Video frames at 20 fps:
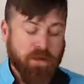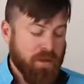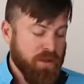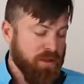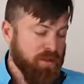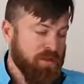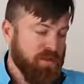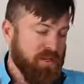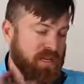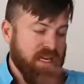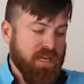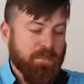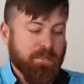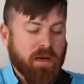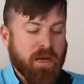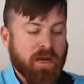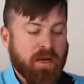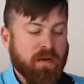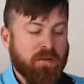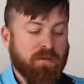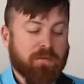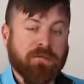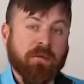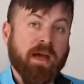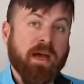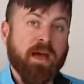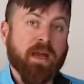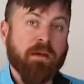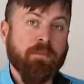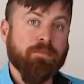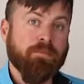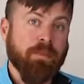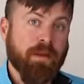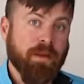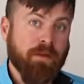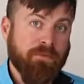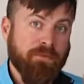And you just keep cutting the red, and you